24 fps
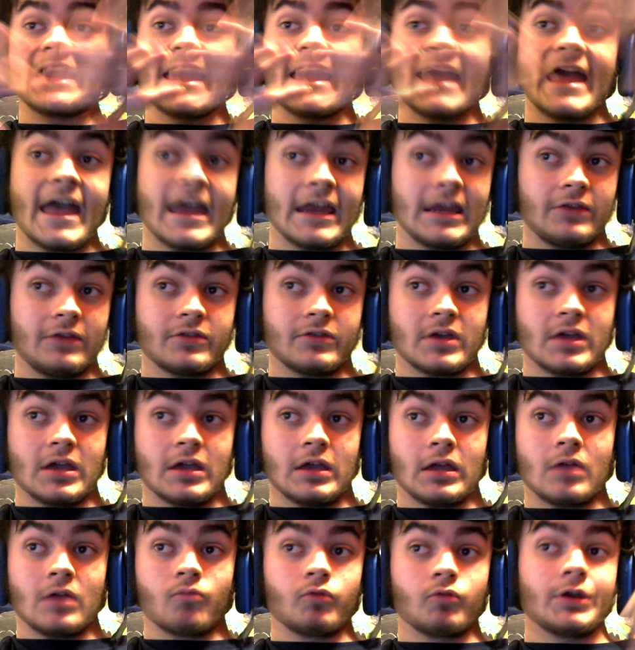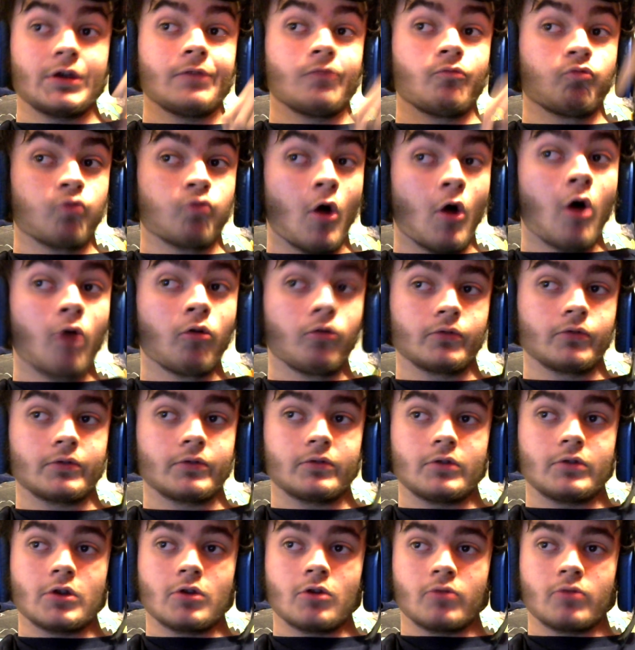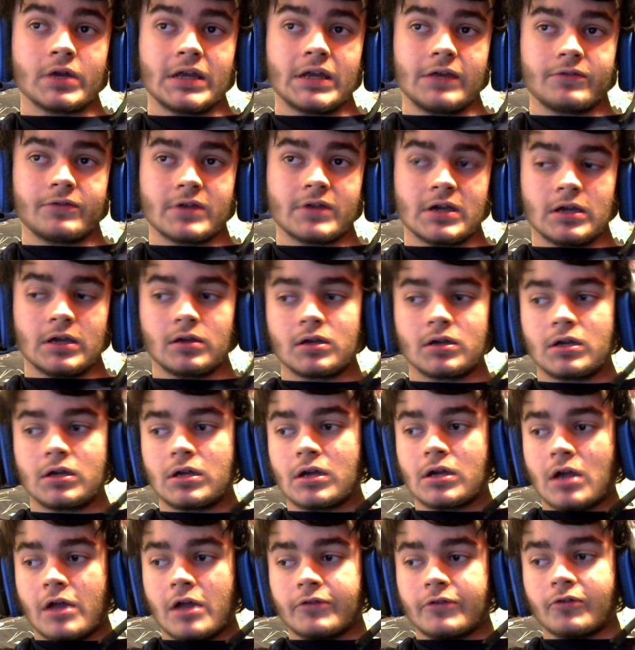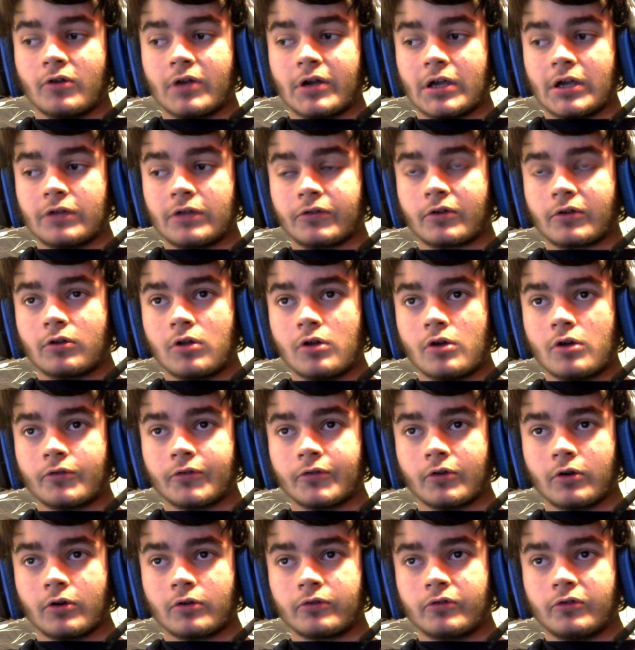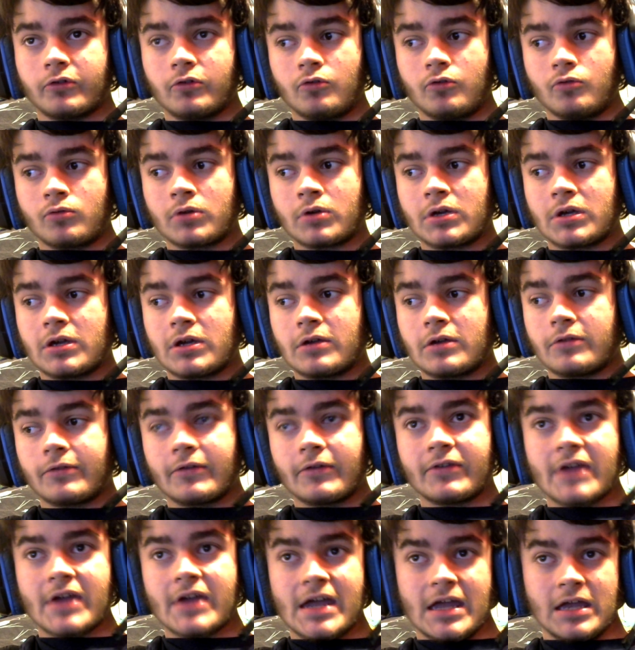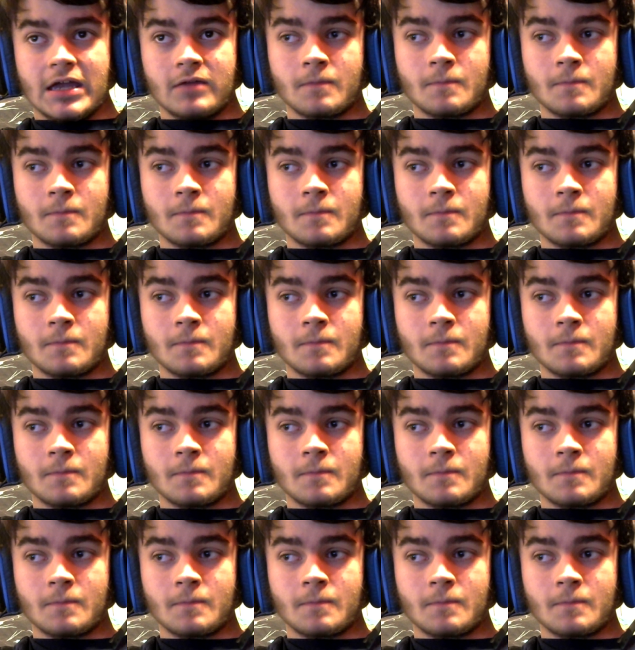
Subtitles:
anything, and we won't know anything until it gets closer to the date.